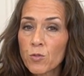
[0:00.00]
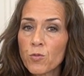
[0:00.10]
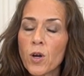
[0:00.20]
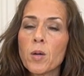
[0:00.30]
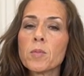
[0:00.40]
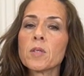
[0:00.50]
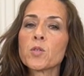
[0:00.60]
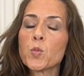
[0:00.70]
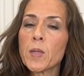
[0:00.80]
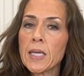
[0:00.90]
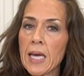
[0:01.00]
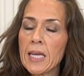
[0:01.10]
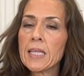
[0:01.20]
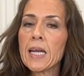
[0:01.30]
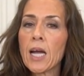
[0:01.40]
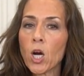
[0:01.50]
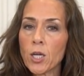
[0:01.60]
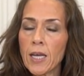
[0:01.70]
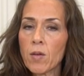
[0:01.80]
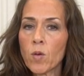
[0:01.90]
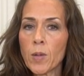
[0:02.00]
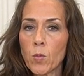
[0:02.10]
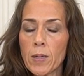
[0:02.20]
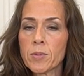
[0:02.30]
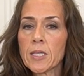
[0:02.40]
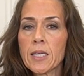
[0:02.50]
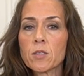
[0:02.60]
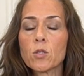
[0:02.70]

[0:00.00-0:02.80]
from the spaghetti that I already have on my website.